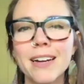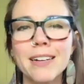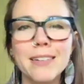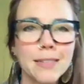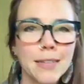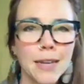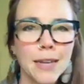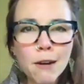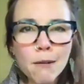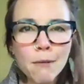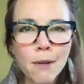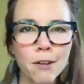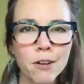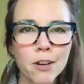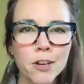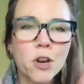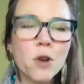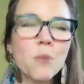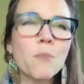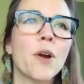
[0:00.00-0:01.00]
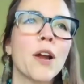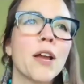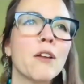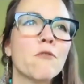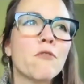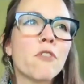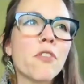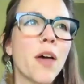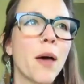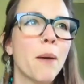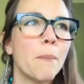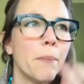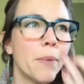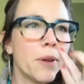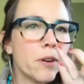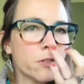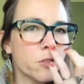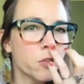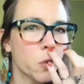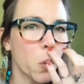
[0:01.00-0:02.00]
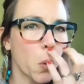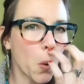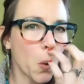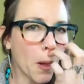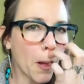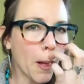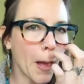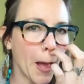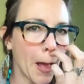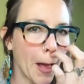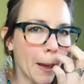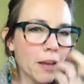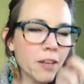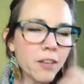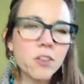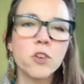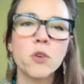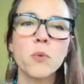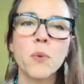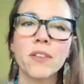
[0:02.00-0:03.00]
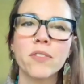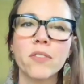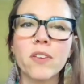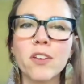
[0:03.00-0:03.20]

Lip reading: dig around in your brain for that middle school U.S.